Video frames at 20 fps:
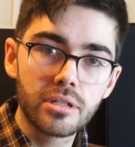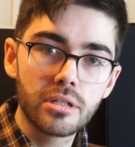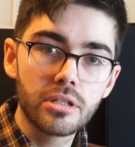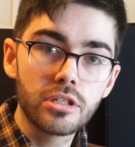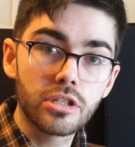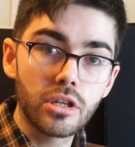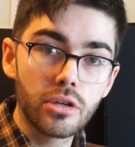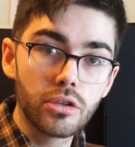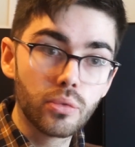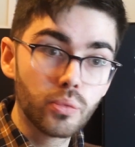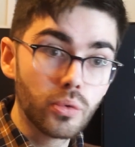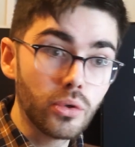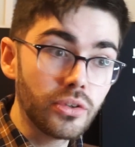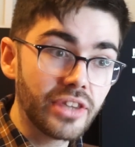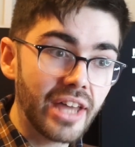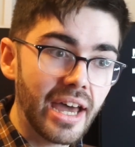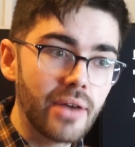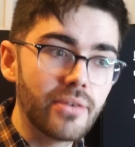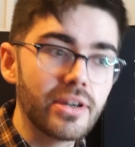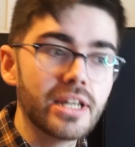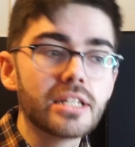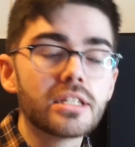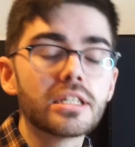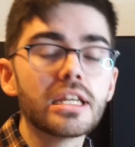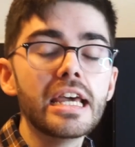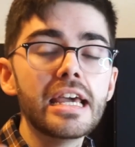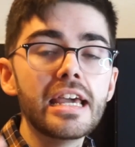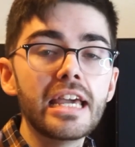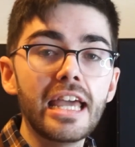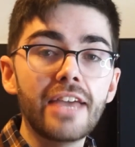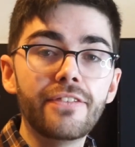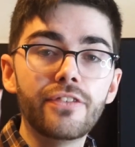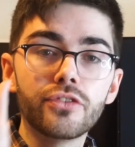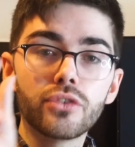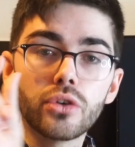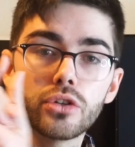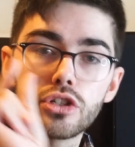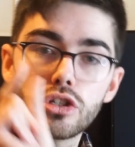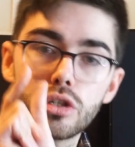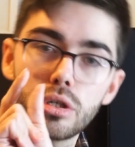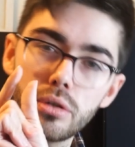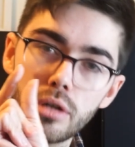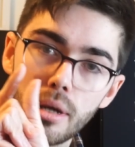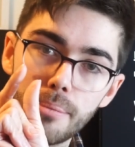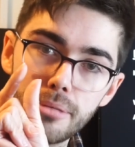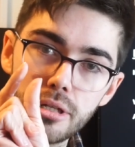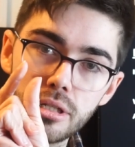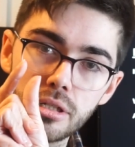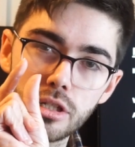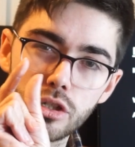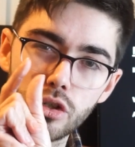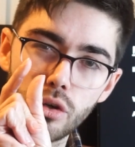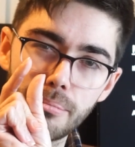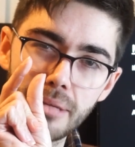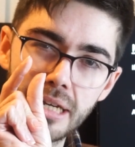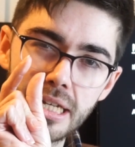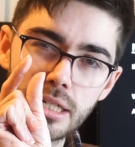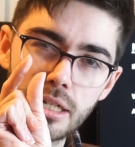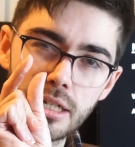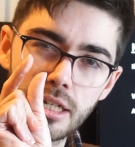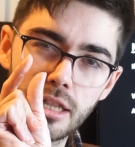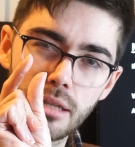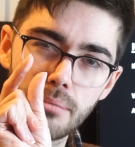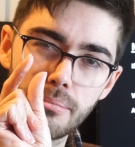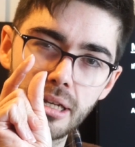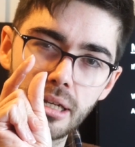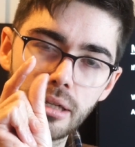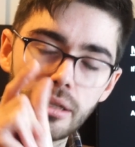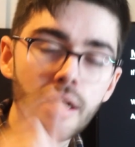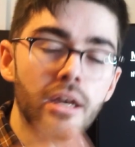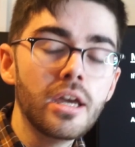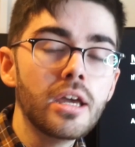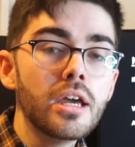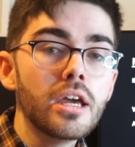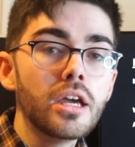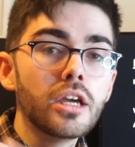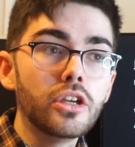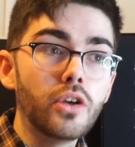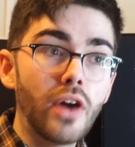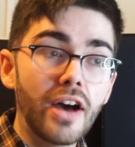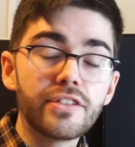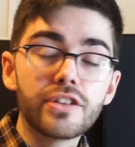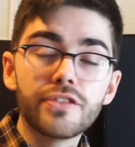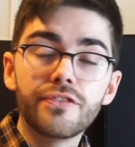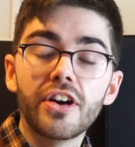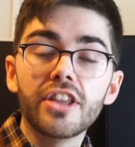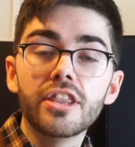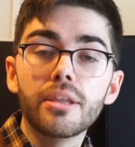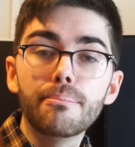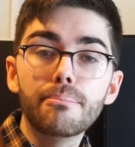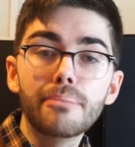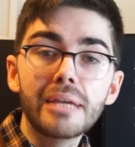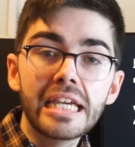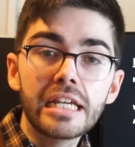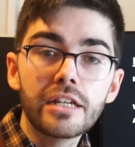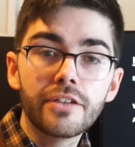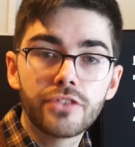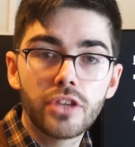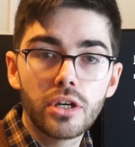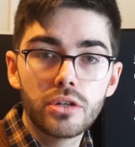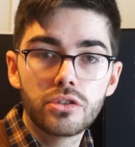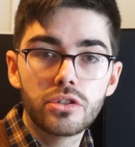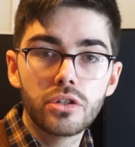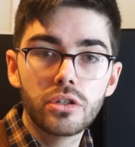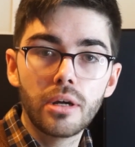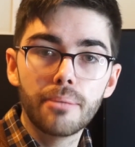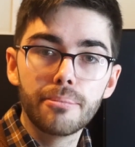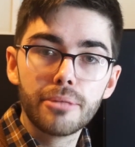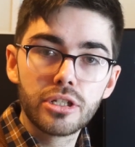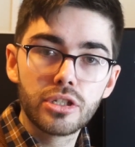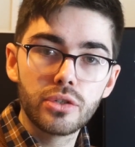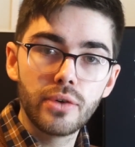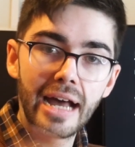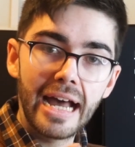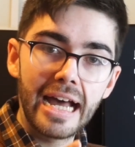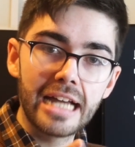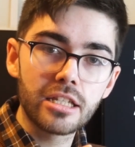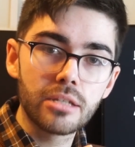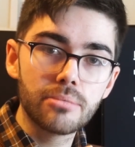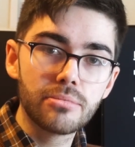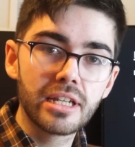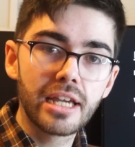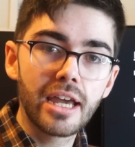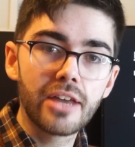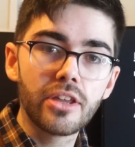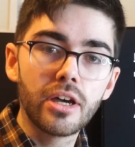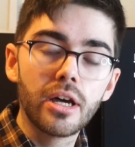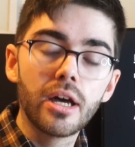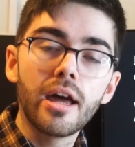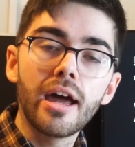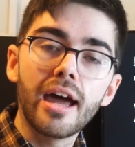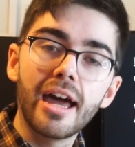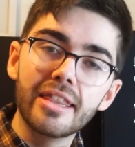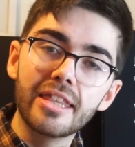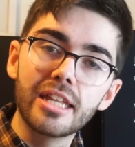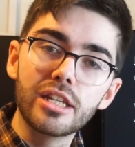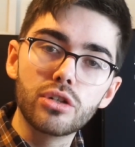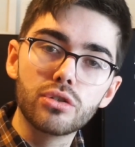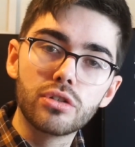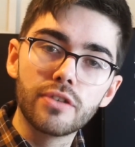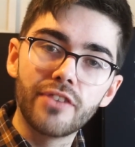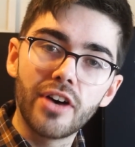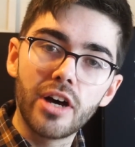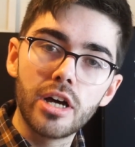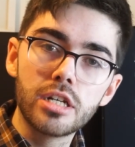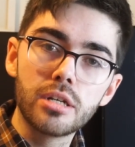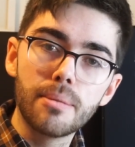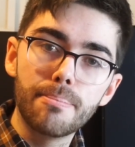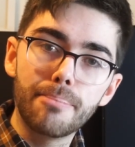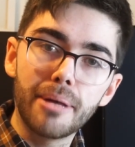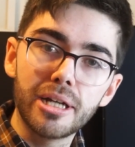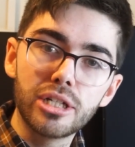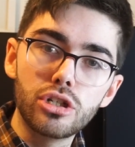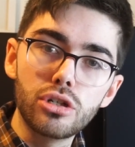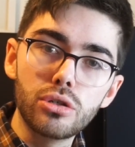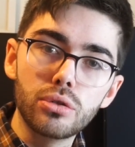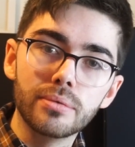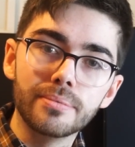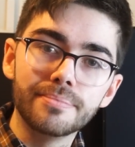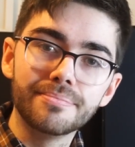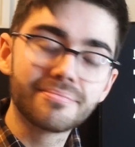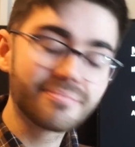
So the rule there is, if you've got two numbers as your median in the middle, you have to find the mean of those two numbers. You add them together, and then you divide by 2.